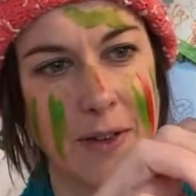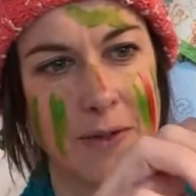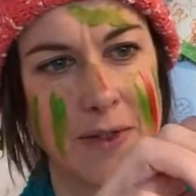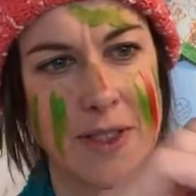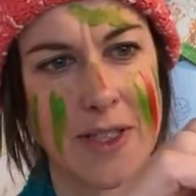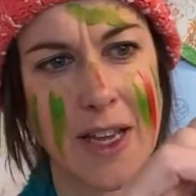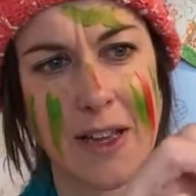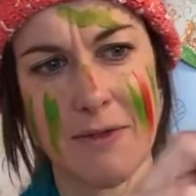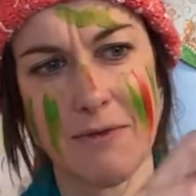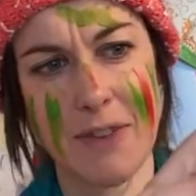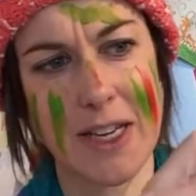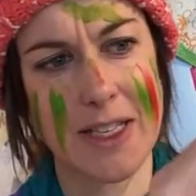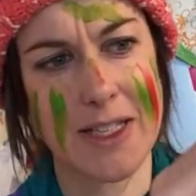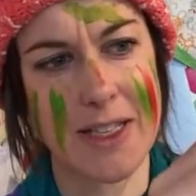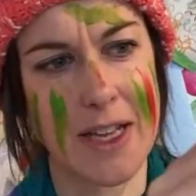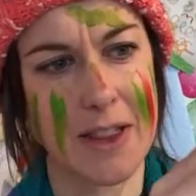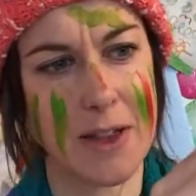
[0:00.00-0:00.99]
See, I really
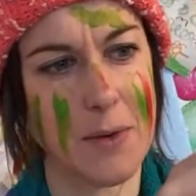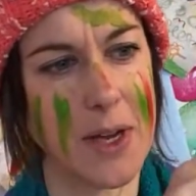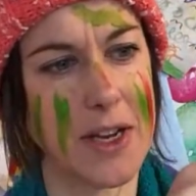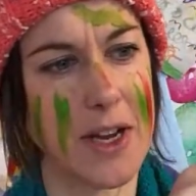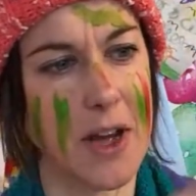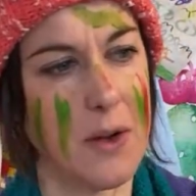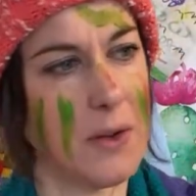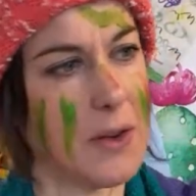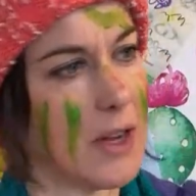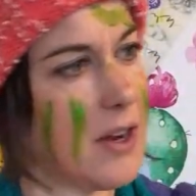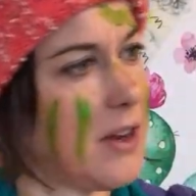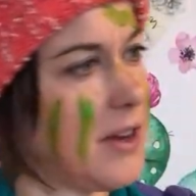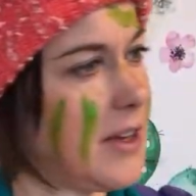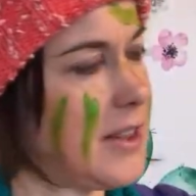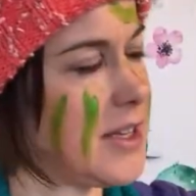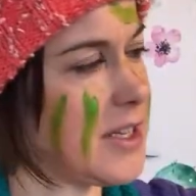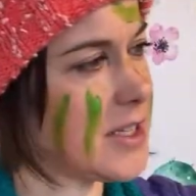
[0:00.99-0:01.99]
said the word hole a
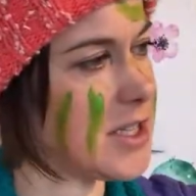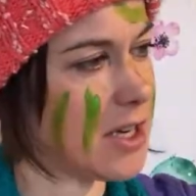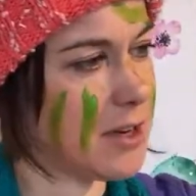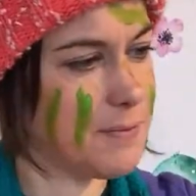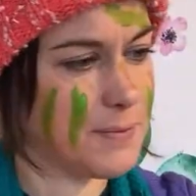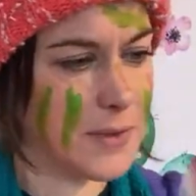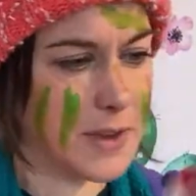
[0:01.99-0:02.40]
lot in this show.